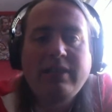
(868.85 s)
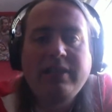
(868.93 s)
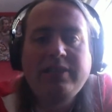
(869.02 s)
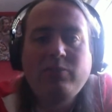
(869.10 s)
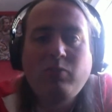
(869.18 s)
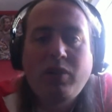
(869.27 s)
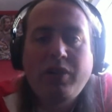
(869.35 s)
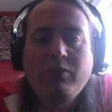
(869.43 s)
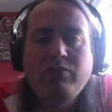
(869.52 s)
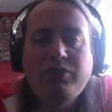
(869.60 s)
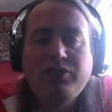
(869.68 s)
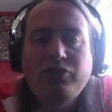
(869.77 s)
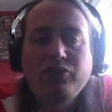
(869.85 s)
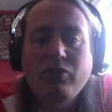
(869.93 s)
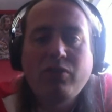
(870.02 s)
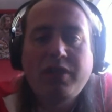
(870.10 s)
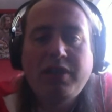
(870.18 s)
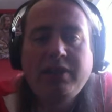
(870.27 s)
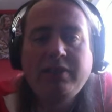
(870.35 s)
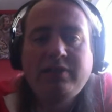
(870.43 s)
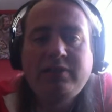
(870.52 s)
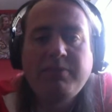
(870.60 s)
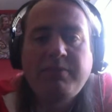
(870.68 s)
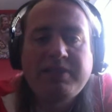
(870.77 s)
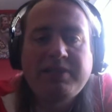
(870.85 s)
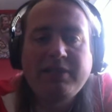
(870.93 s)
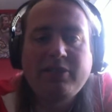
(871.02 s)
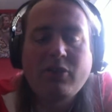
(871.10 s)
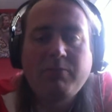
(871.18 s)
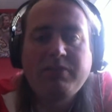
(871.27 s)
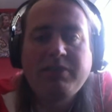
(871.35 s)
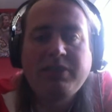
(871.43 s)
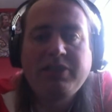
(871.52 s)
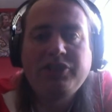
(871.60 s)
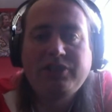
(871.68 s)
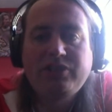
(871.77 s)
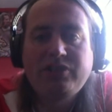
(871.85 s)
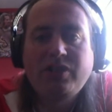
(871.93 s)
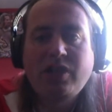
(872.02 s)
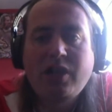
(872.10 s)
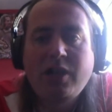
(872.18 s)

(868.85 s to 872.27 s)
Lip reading: this will destroy domestic competitions,